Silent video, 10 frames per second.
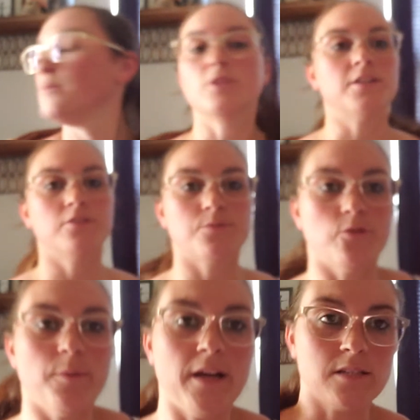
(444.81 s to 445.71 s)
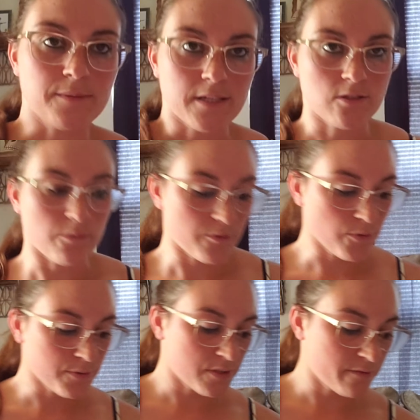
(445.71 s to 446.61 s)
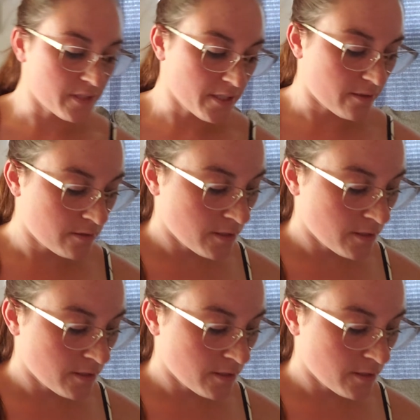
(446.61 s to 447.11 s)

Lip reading: Try to do this before my husband gets home and ruins the video.